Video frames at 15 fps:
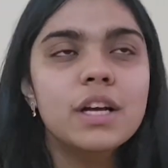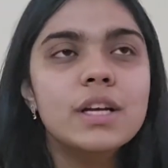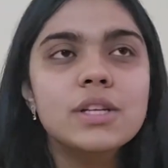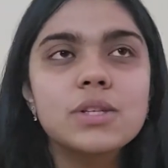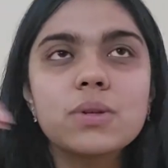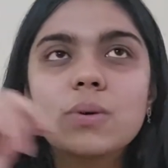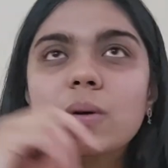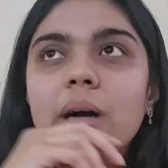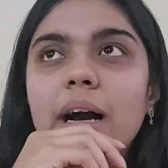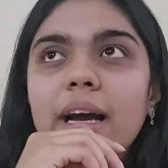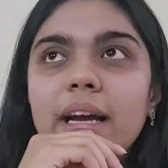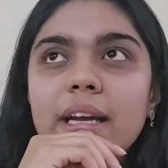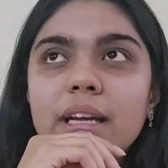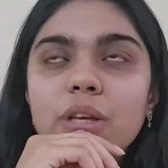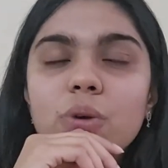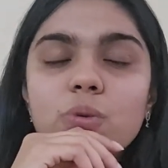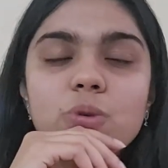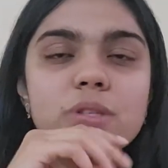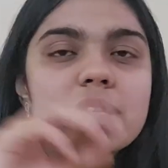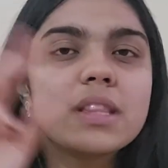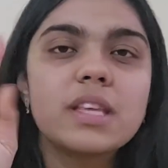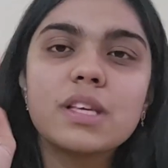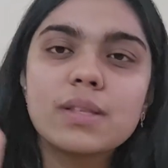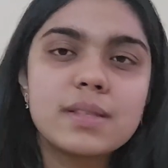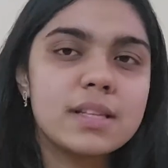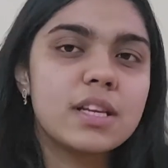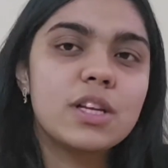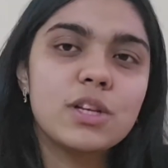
So I used these three